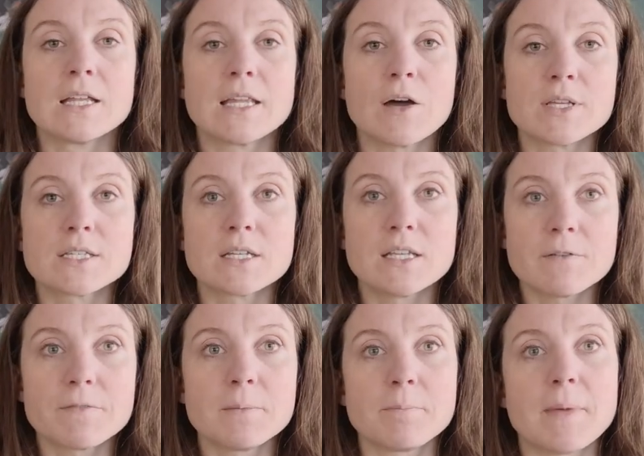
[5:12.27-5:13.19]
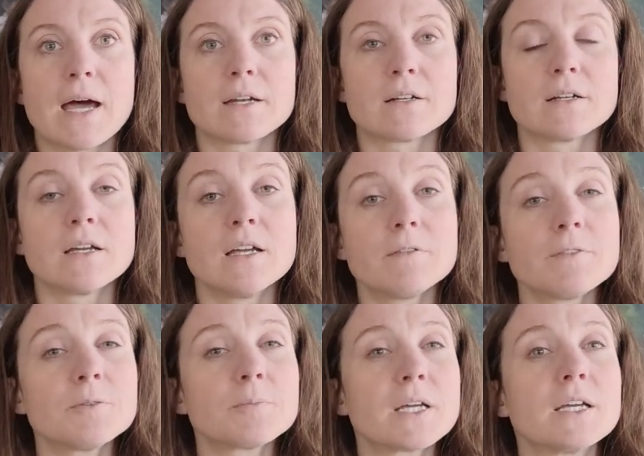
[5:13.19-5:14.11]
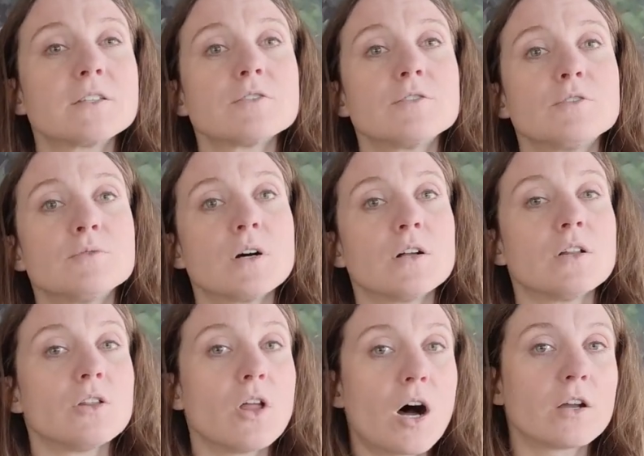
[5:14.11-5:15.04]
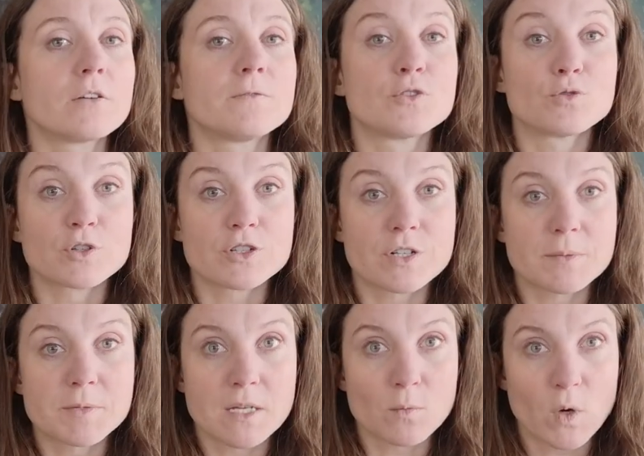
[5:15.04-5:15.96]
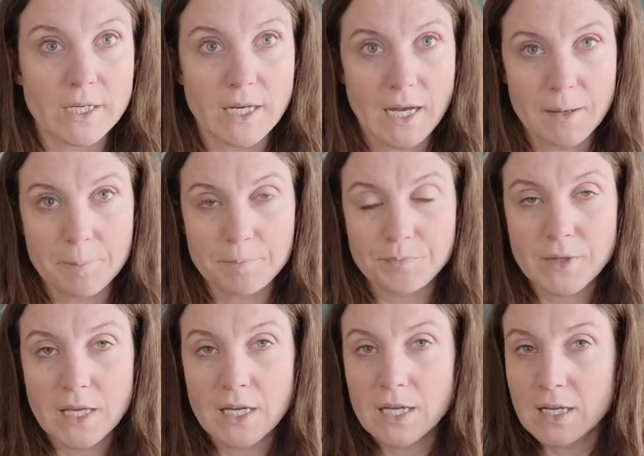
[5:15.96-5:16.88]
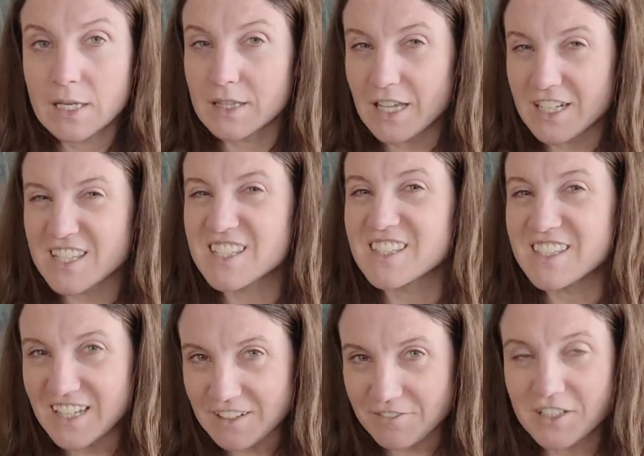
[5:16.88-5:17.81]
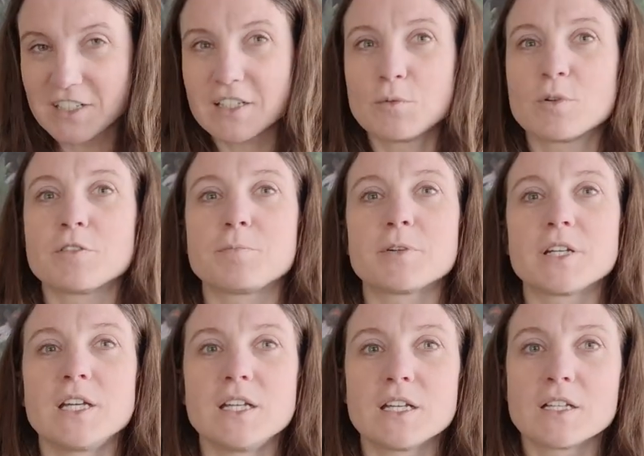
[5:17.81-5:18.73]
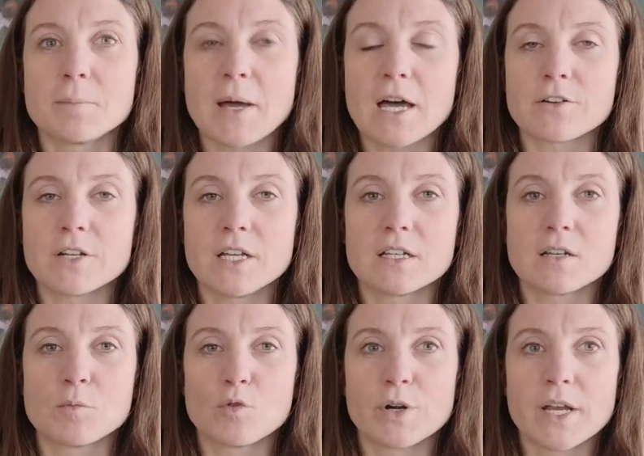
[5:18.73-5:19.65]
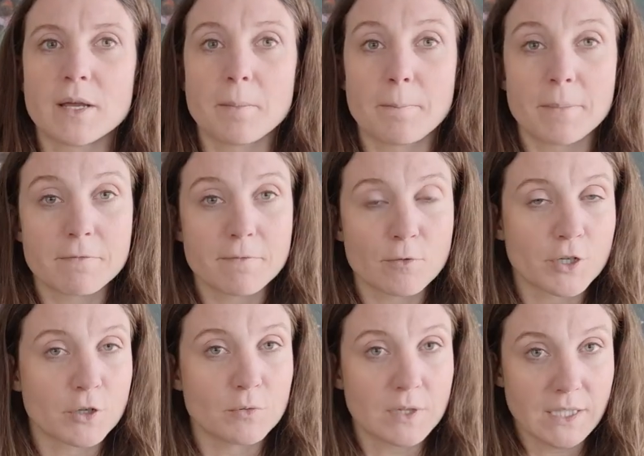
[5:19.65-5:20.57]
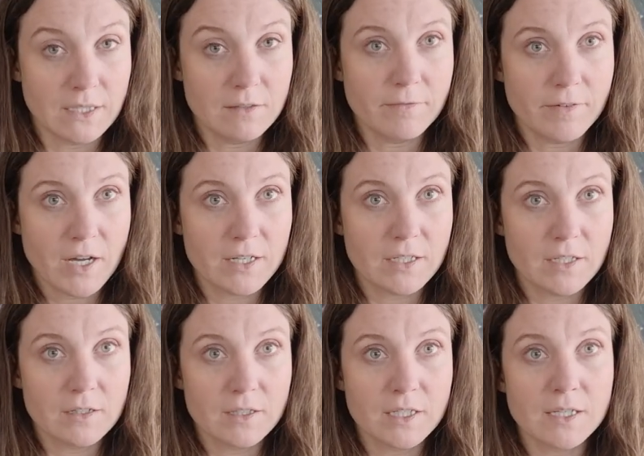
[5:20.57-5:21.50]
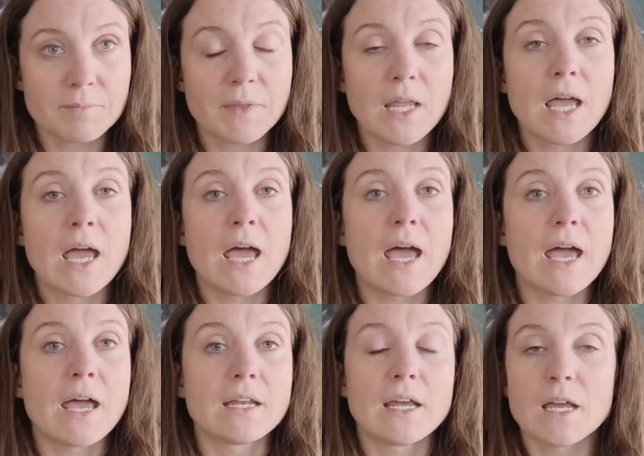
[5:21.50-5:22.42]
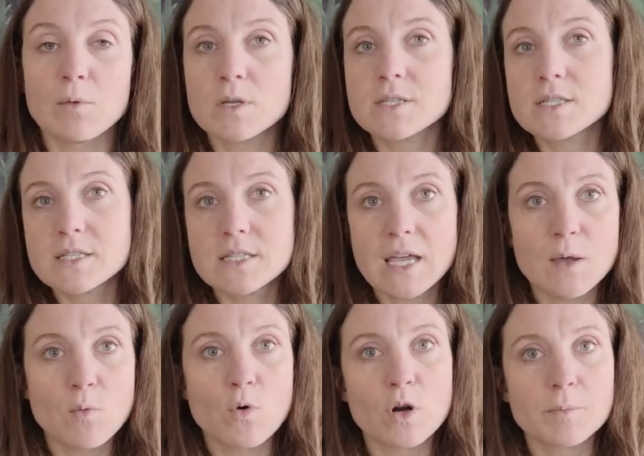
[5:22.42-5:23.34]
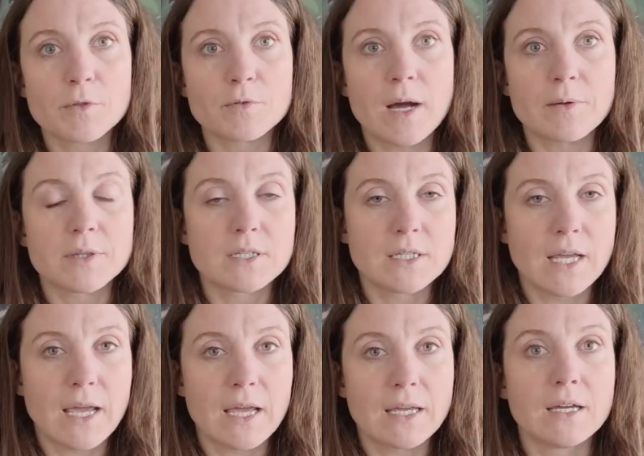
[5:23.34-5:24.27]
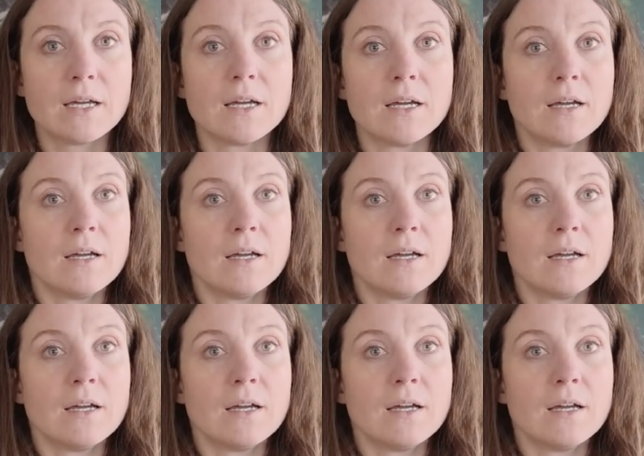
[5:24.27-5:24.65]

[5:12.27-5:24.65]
Now, it's a different matter if you plan to do a lot of short trips in one day. Then it's definitely worth preheating the battery in the morning before you leave, ideally, and it will stay warm throughout the day